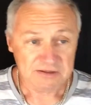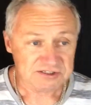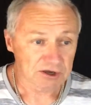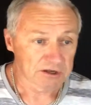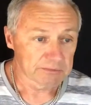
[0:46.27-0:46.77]

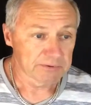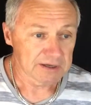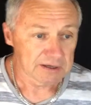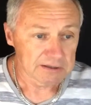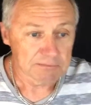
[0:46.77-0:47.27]
That's going to
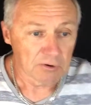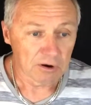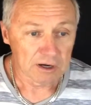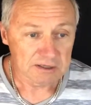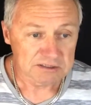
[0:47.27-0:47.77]
be
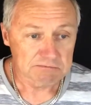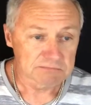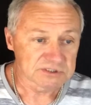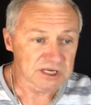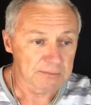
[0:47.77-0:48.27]
my
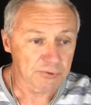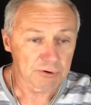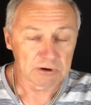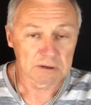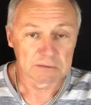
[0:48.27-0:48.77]

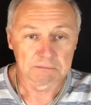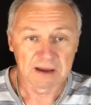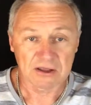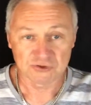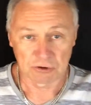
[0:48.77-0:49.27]
temporary
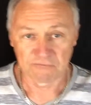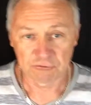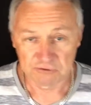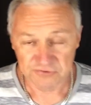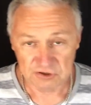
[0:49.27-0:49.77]

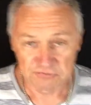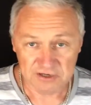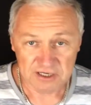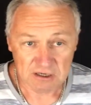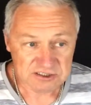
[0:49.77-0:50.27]
backdrop for a few
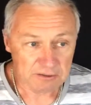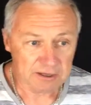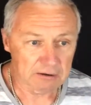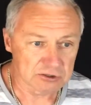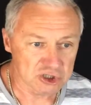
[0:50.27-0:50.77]
videos
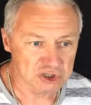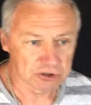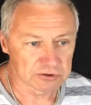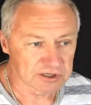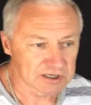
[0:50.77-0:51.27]
I'm going to
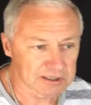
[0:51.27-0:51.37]
shoot